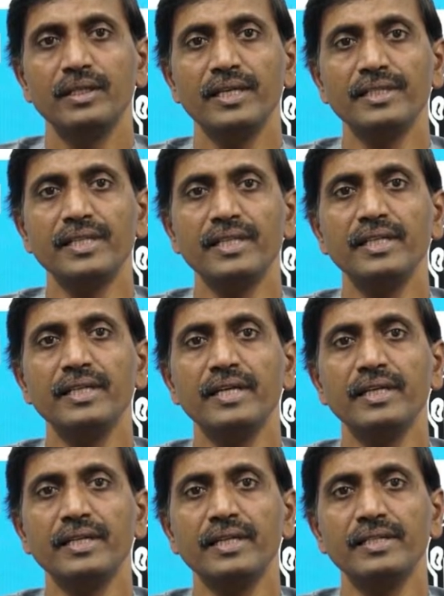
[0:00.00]
Asian
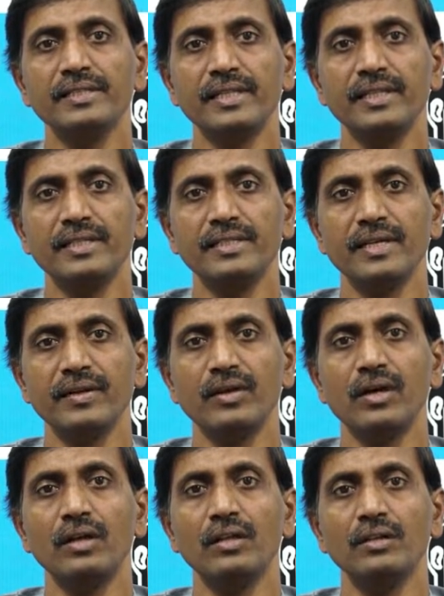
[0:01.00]
ENT Care Center is
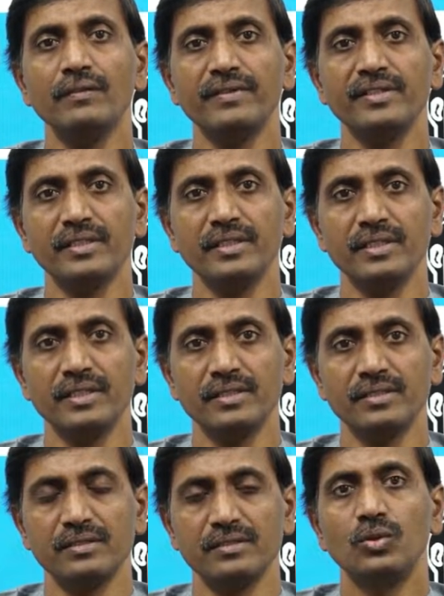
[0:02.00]
among all the
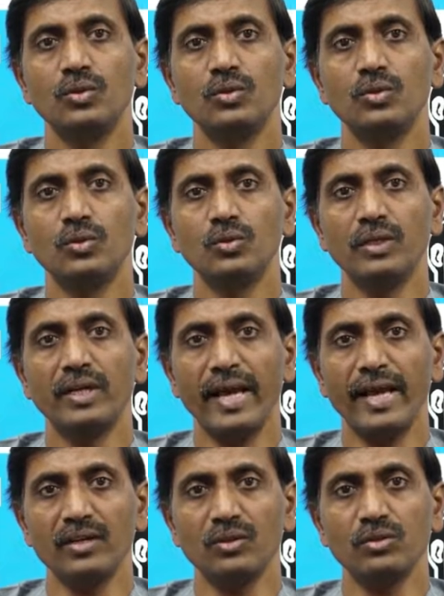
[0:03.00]
facilities to
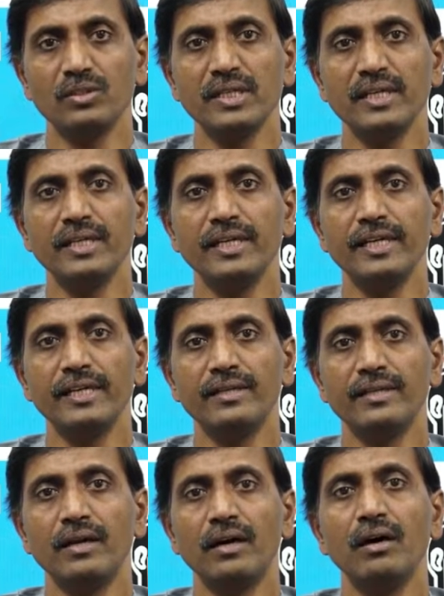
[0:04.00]
diagnose and treat
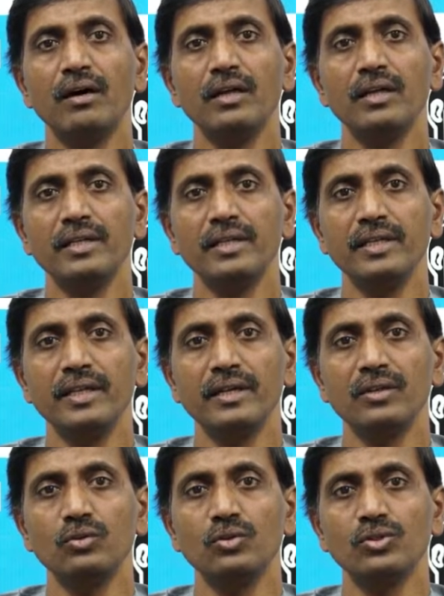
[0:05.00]
all ear,
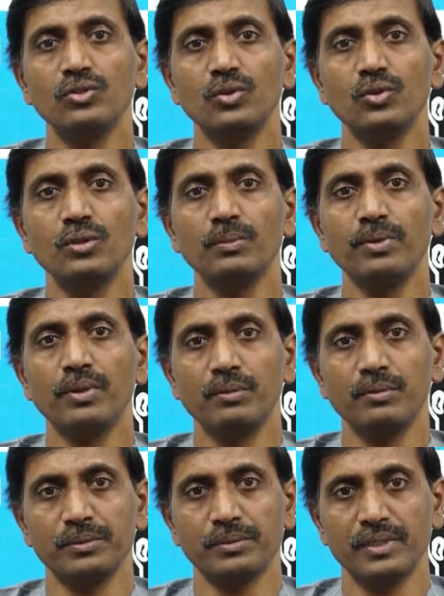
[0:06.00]
nose, throat
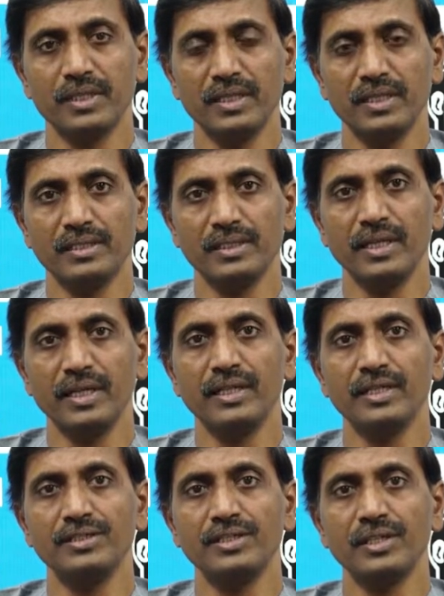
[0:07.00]
problems that is ear
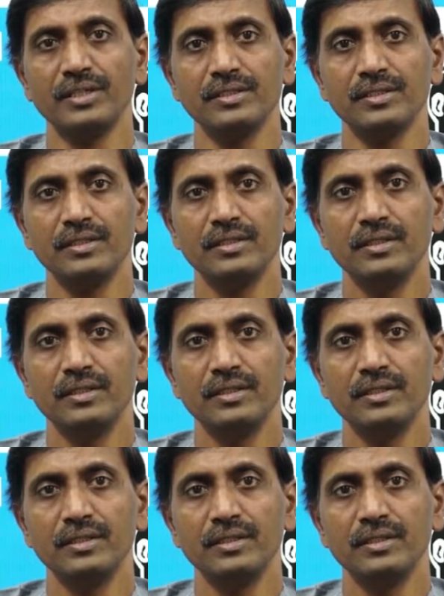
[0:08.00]
discharge,